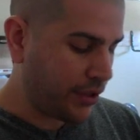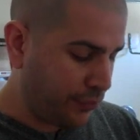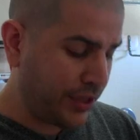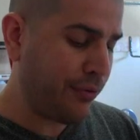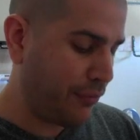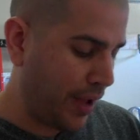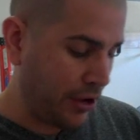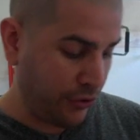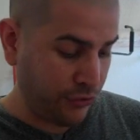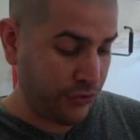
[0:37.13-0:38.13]
for different
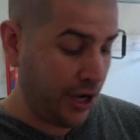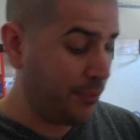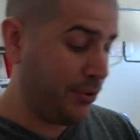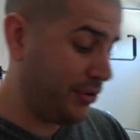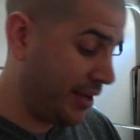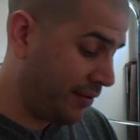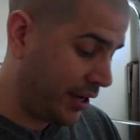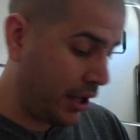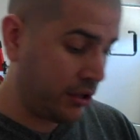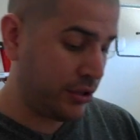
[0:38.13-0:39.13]
values, up to
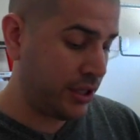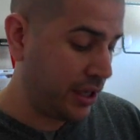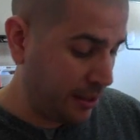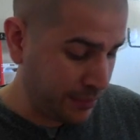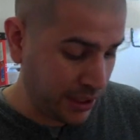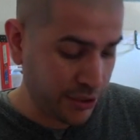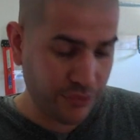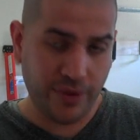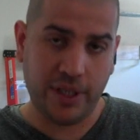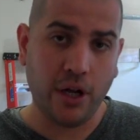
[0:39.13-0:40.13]
$70, up to
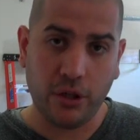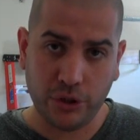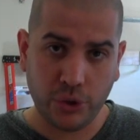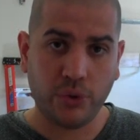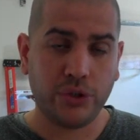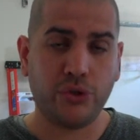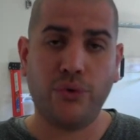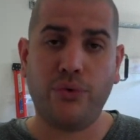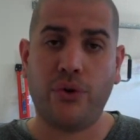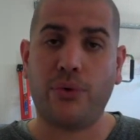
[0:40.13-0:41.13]
$150, so on and so
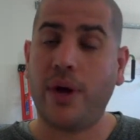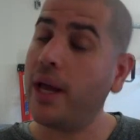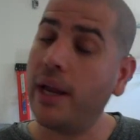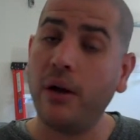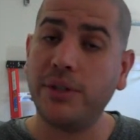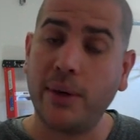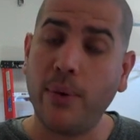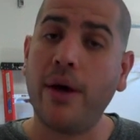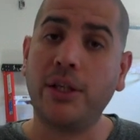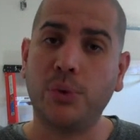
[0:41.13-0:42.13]
forth, right? And I was like,
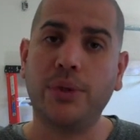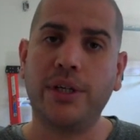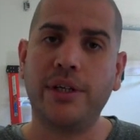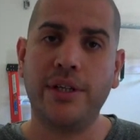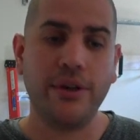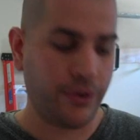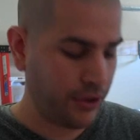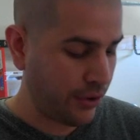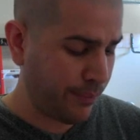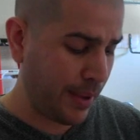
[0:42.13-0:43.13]
wow, that's a really good deal.
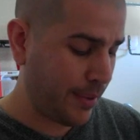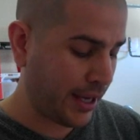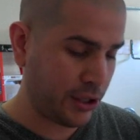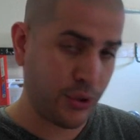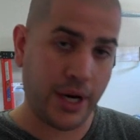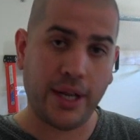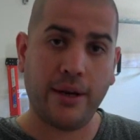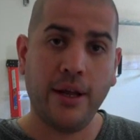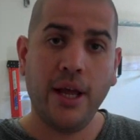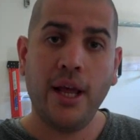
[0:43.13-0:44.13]
You know, maybe I could trade in
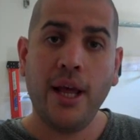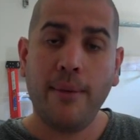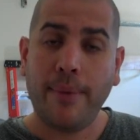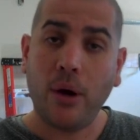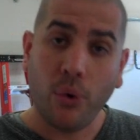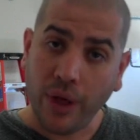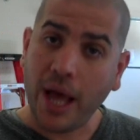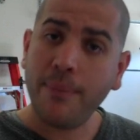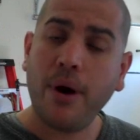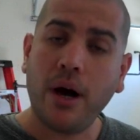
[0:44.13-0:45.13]
my old
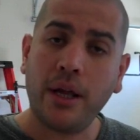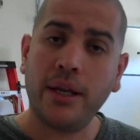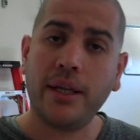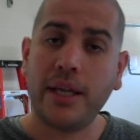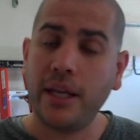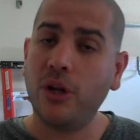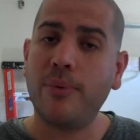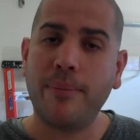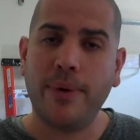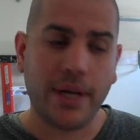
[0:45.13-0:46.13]
iPod, get a little
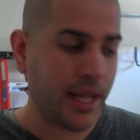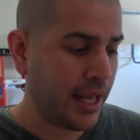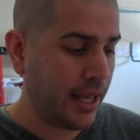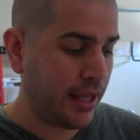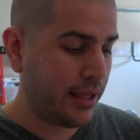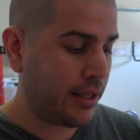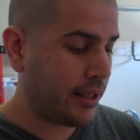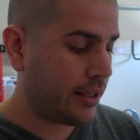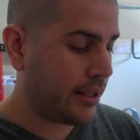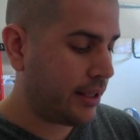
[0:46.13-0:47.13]
bit of money,
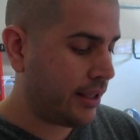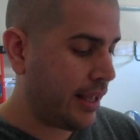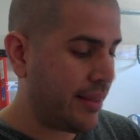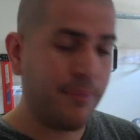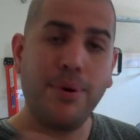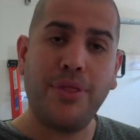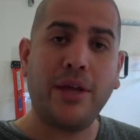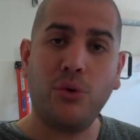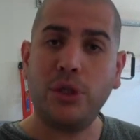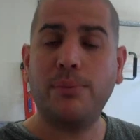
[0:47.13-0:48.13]
and then put
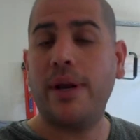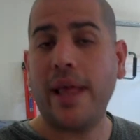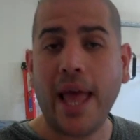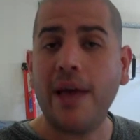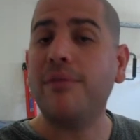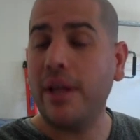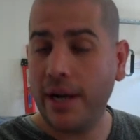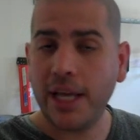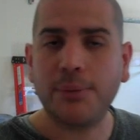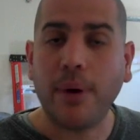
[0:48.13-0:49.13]
that towards money that I have, get
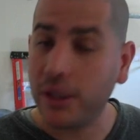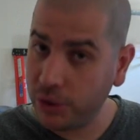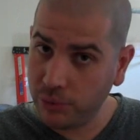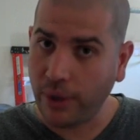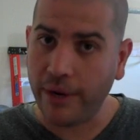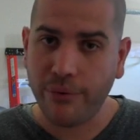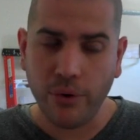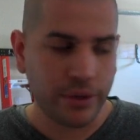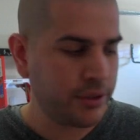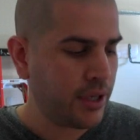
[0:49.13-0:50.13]
an Xbox, right? Of
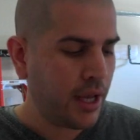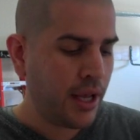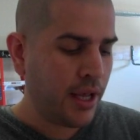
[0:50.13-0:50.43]
course.